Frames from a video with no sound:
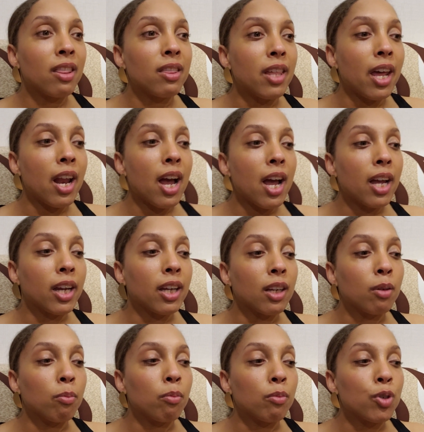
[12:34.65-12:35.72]
that I
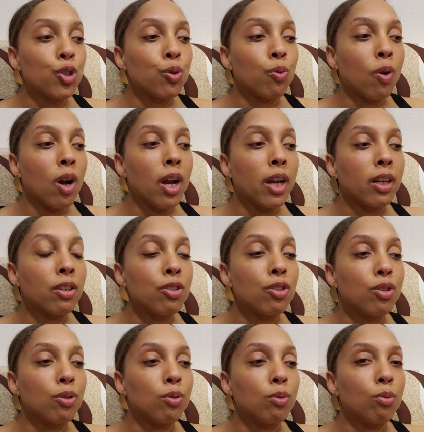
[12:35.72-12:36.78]
am trying
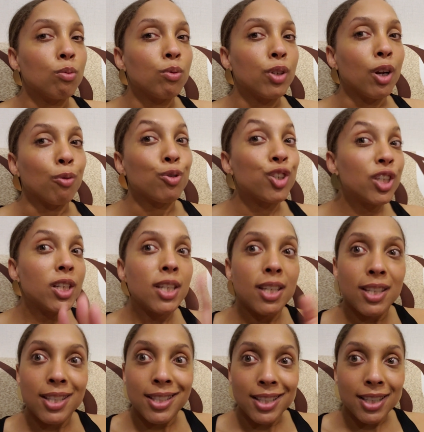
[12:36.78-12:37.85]
to, you know,
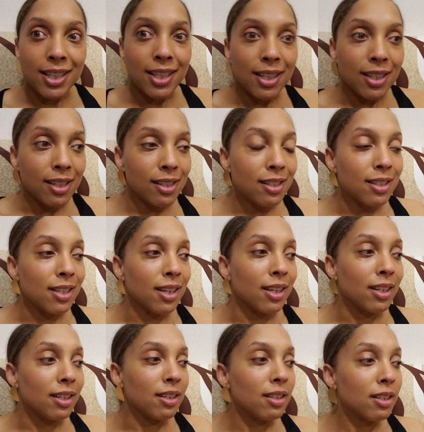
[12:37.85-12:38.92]
chia seeds
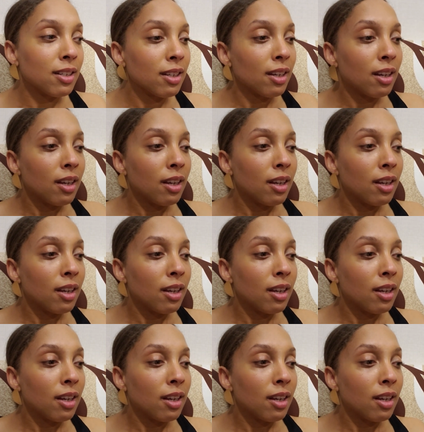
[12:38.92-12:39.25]
and